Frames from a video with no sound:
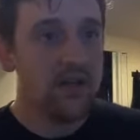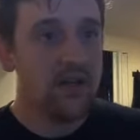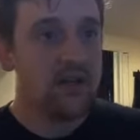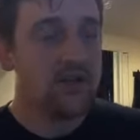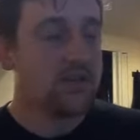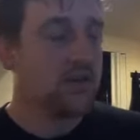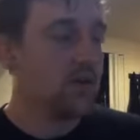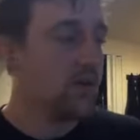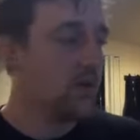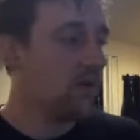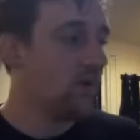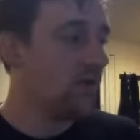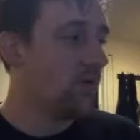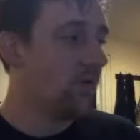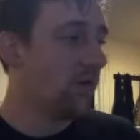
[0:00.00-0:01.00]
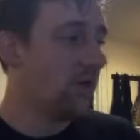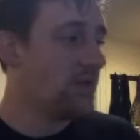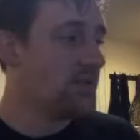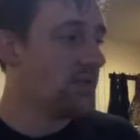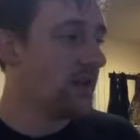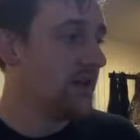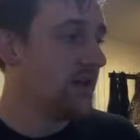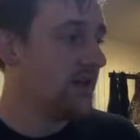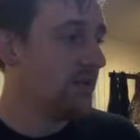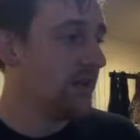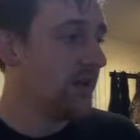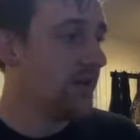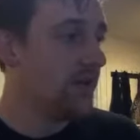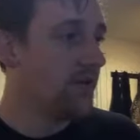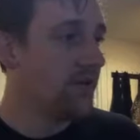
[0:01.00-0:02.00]
So it's not a
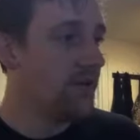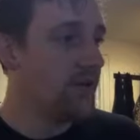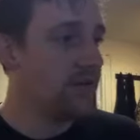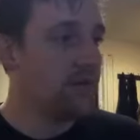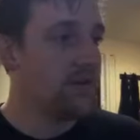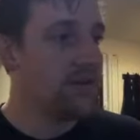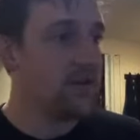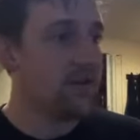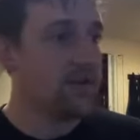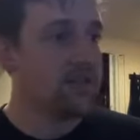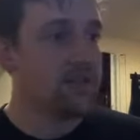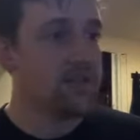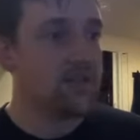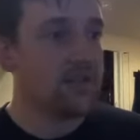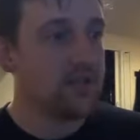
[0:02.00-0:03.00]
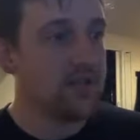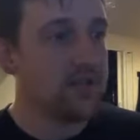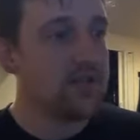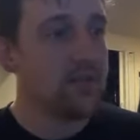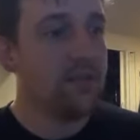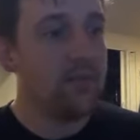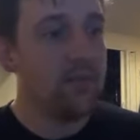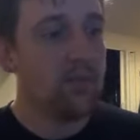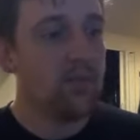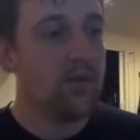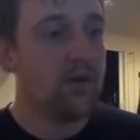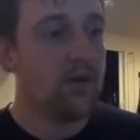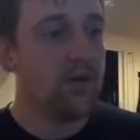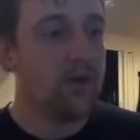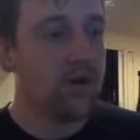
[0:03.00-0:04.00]
matter of, it, it's because some people
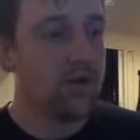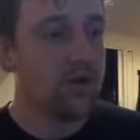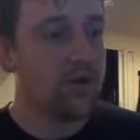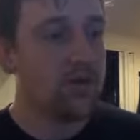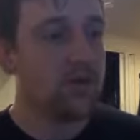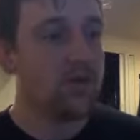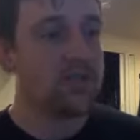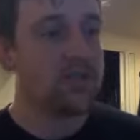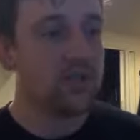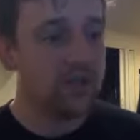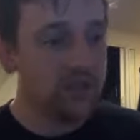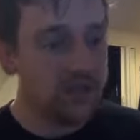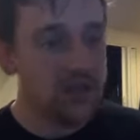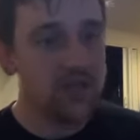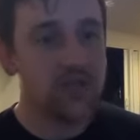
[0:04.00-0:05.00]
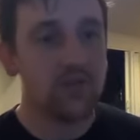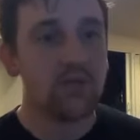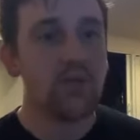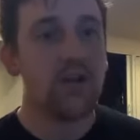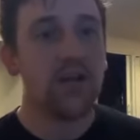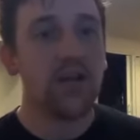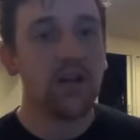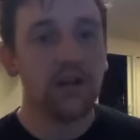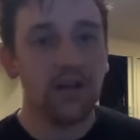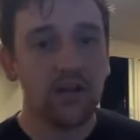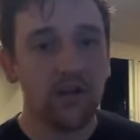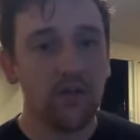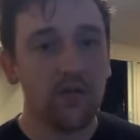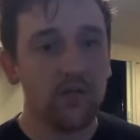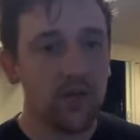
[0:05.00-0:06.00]
want to call you a synergist or want to act like
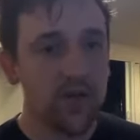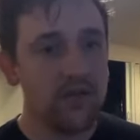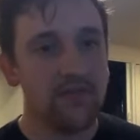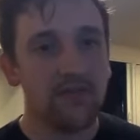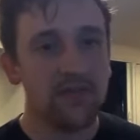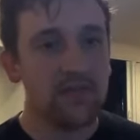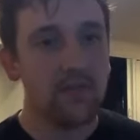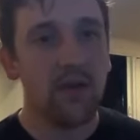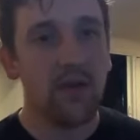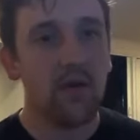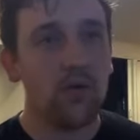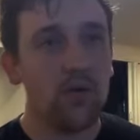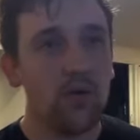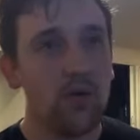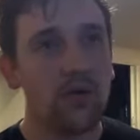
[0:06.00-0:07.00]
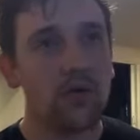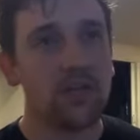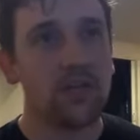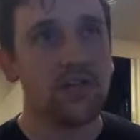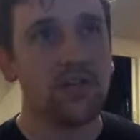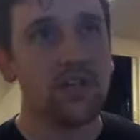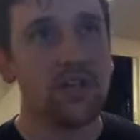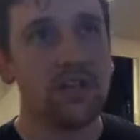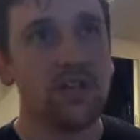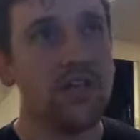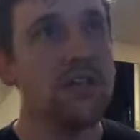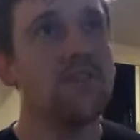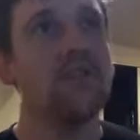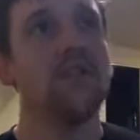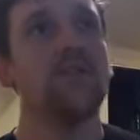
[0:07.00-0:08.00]
you have somehow earned your salvation,
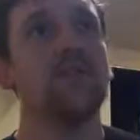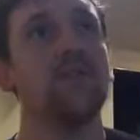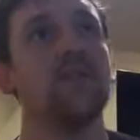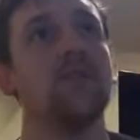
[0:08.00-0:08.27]
even if you